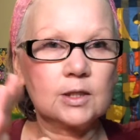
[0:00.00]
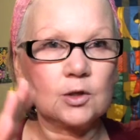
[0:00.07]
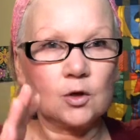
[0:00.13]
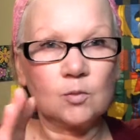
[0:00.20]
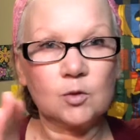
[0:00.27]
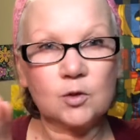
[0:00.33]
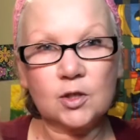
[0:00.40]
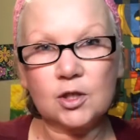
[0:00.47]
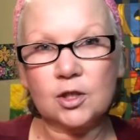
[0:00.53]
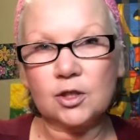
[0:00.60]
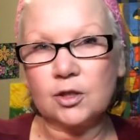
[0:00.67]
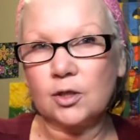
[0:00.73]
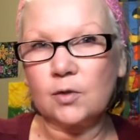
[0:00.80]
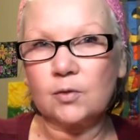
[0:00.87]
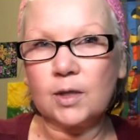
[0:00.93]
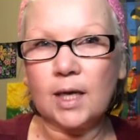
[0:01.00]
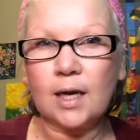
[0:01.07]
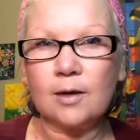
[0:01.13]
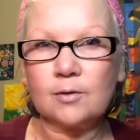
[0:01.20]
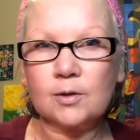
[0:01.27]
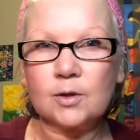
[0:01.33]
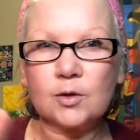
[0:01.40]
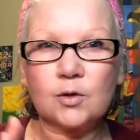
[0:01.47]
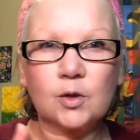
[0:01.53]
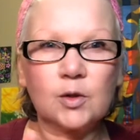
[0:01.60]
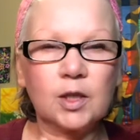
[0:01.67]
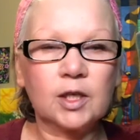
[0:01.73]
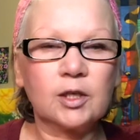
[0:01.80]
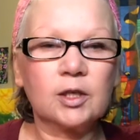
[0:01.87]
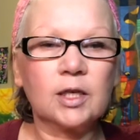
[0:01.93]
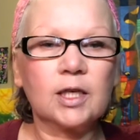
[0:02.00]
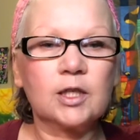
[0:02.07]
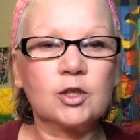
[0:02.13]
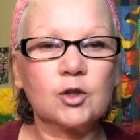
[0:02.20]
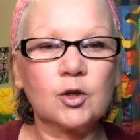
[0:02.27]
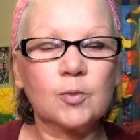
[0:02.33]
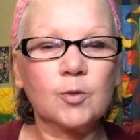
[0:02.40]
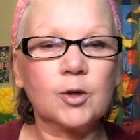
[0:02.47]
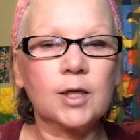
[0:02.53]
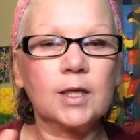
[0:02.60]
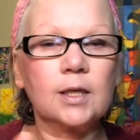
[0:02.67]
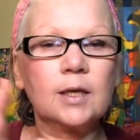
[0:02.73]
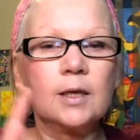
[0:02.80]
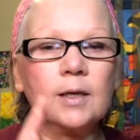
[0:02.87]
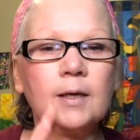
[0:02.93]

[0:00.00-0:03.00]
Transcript: to almost slow down so you can interpret,